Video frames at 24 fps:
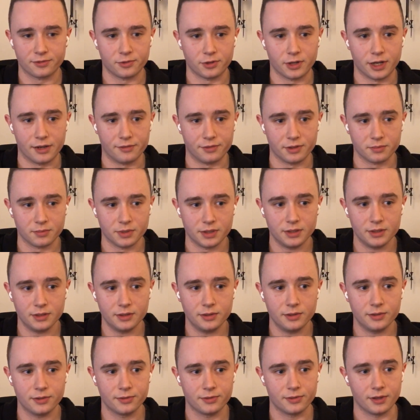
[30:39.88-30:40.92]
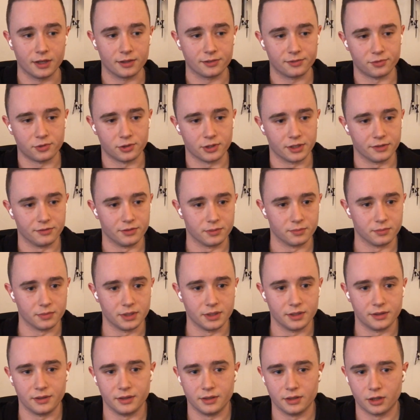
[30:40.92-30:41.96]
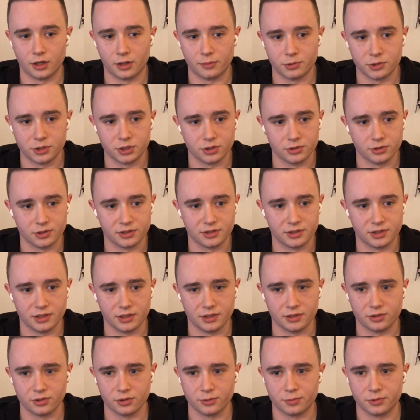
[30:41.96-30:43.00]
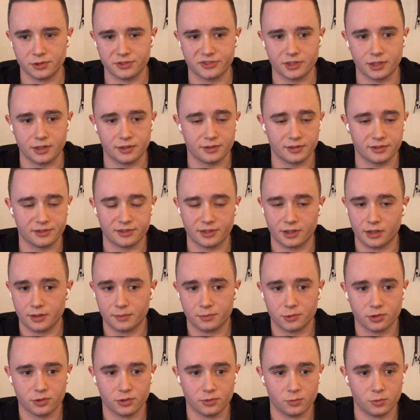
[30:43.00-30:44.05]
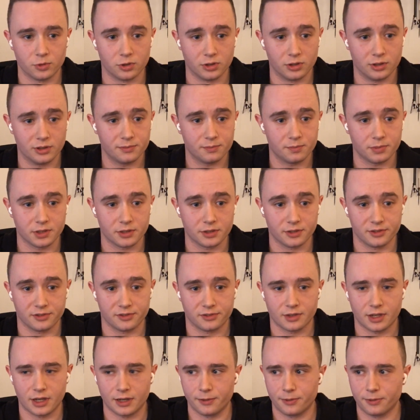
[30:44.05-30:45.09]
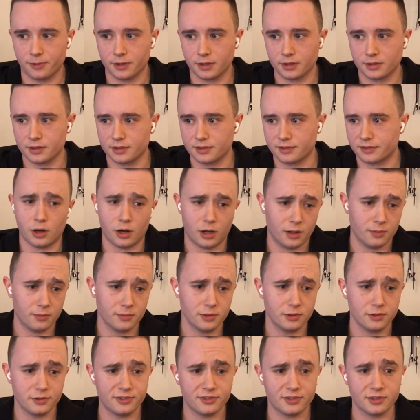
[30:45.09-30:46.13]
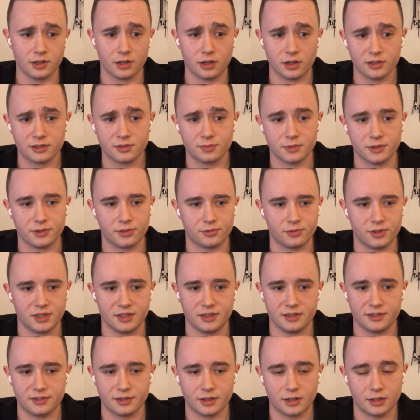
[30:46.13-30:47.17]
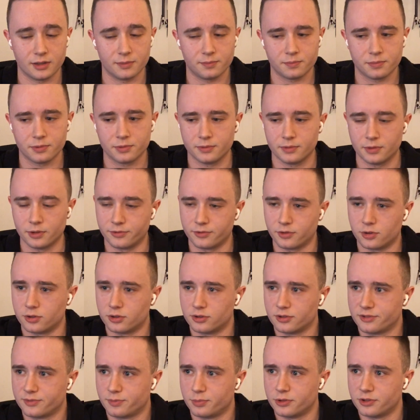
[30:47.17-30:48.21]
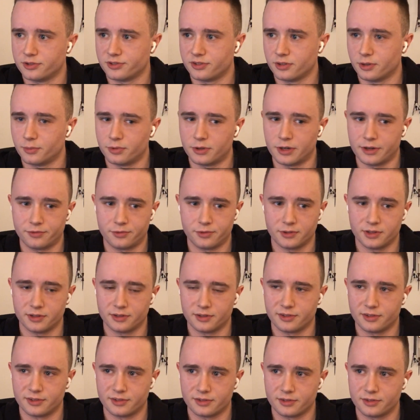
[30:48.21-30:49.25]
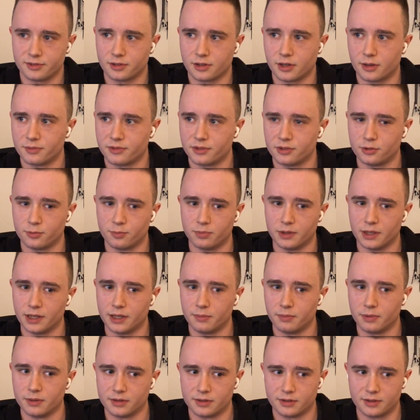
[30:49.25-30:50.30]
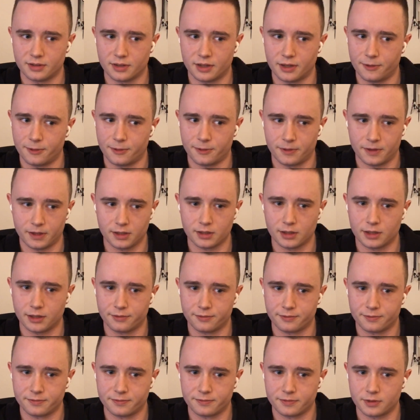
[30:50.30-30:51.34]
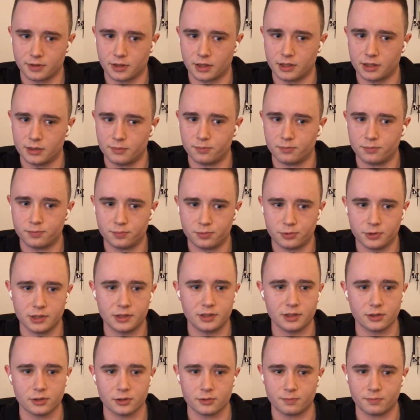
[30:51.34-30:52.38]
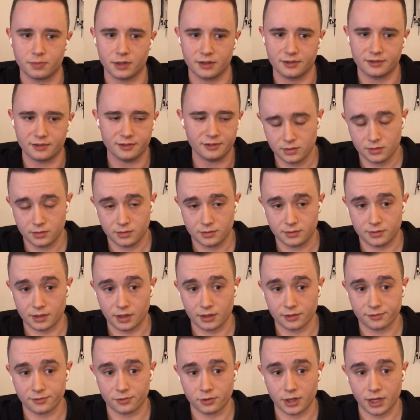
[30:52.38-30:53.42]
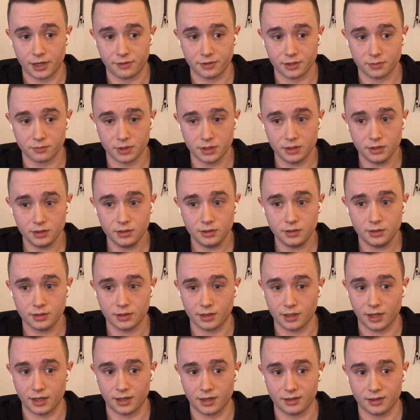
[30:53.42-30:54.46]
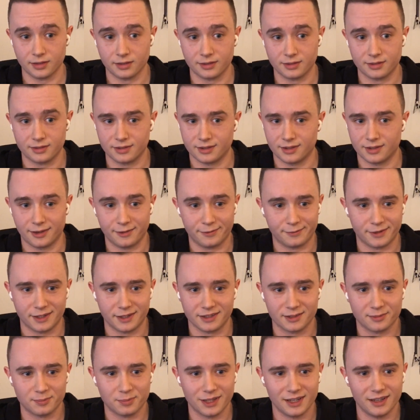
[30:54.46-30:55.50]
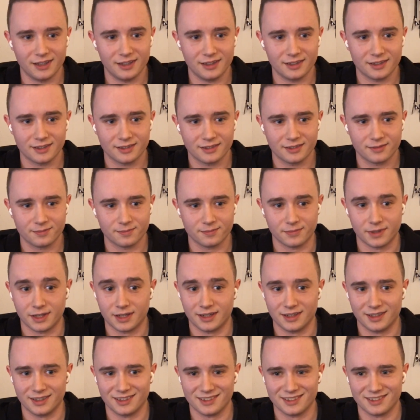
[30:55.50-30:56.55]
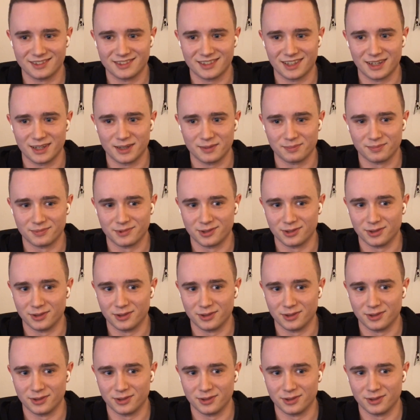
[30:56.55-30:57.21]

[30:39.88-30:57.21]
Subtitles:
for having me. Thanks for giving me the opportunity to present the setup to the world, because I think it's almost the ultimate 3D setup. Of course, personal preference comes into play, but I think I've got a pretty good basis. Thanks for having me, and have fun explaining my setup to the